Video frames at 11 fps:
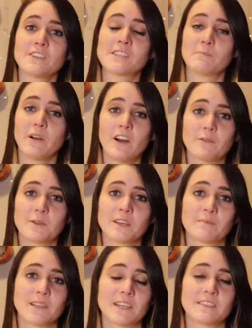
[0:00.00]
spot we can
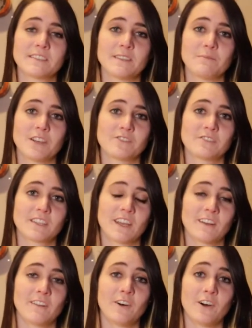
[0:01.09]
play the C major
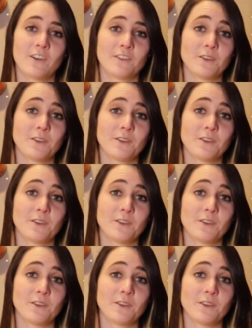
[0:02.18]
scale on the